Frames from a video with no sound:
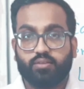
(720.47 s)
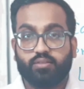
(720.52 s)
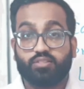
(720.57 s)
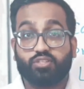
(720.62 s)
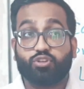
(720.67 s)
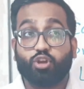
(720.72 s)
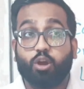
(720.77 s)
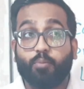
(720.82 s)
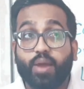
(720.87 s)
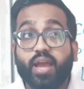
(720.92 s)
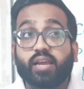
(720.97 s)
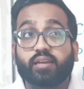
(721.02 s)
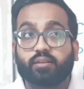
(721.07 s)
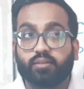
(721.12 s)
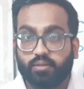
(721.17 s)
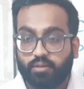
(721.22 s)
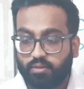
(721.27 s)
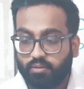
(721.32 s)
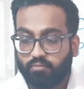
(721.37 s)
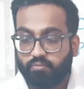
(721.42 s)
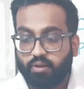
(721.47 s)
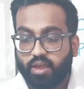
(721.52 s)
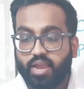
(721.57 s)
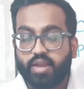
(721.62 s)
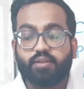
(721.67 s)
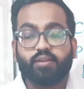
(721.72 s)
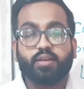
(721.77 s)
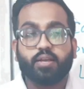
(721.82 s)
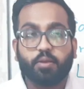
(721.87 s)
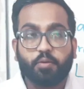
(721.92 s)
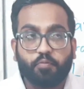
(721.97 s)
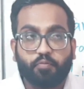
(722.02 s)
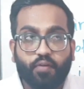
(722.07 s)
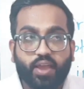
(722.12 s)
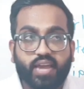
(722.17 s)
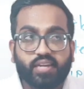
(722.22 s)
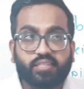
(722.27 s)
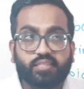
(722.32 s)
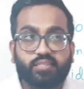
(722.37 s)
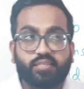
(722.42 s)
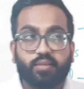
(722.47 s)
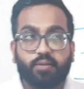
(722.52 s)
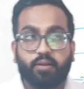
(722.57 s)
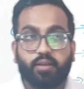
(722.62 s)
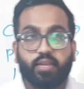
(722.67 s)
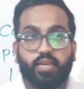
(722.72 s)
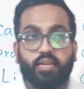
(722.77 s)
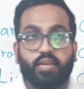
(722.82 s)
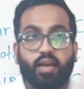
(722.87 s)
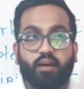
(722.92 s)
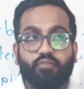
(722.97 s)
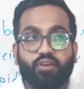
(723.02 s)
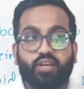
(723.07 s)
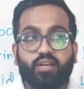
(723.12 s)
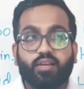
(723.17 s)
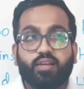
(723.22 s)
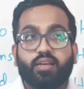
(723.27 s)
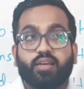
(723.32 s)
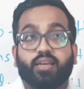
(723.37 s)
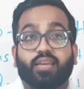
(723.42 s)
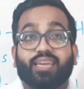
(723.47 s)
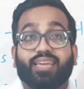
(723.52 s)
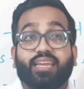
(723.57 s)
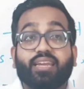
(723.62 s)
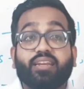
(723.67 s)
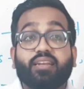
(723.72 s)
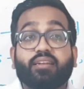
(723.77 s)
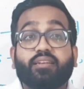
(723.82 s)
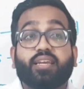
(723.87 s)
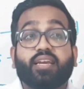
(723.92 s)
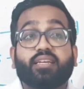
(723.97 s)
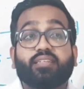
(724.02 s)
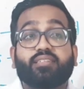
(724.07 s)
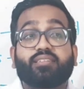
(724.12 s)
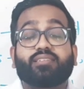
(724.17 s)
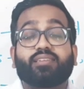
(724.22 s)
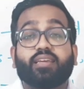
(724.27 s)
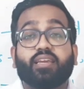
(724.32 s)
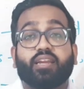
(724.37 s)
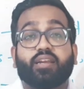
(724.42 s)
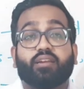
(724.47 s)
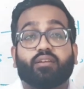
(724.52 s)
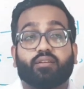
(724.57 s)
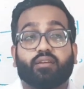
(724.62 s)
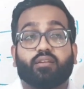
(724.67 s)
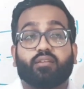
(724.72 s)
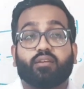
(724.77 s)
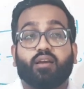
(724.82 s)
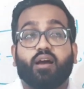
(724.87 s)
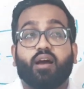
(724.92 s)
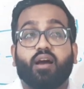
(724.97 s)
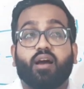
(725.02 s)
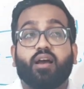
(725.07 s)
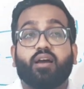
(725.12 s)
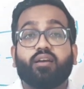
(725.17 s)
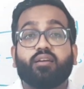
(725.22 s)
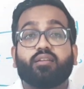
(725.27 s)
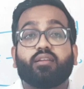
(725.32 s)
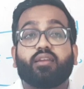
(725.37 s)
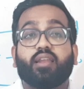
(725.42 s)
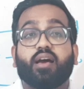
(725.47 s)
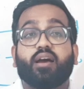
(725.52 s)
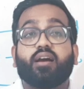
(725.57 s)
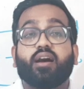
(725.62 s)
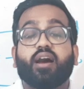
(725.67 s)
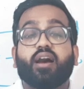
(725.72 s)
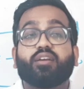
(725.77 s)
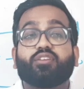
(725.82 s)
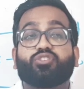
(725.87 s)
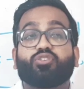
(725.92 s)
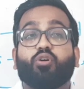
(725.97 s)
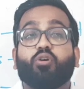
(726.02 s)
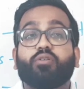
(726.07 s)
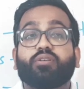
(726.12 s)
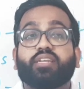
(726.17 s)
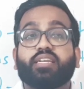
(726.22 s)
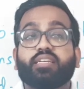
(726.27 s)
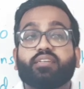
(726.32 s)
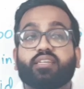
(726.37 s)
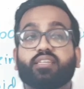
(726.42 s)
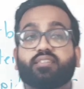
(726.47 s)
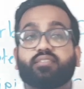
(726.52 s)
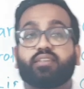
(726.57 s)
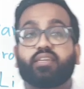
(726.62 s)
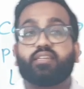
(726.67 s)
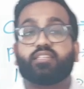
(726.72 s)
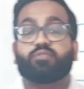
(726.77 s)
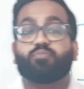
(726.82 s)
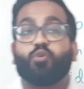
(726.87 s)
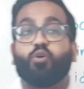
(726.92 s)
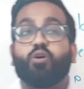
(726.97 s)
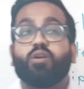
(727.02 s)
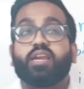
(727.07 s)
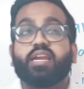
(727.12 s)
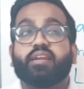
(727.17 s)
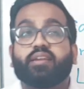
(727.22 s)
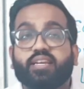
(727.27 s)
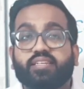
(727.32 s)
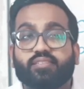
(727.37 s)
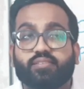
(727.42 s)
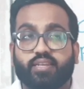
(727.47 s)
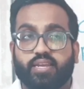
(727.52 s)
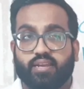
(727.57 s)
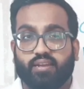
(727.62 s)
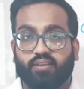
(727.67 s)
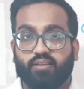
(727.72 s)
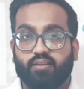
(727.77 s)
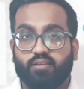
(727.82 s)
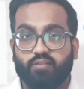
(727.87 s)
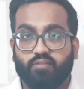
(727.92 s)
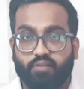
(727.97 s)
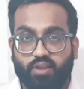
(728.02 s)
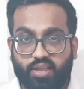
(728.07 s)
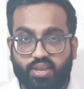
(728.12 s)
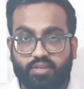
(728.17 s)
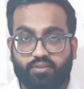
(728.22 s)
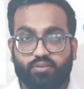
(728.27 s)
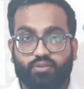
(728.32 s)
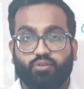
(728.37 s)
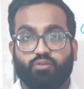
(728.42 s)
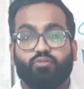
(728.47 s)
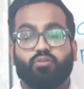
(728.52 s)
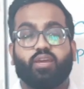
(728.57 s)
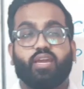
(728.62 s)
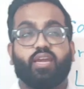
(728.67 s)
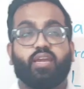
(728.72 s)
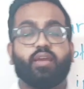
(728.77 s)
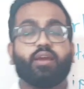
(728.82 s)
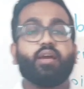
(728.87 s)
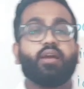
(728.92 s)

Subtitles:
stomach, right? Fats in our intestine, short intestine, small intestine, right? Okay,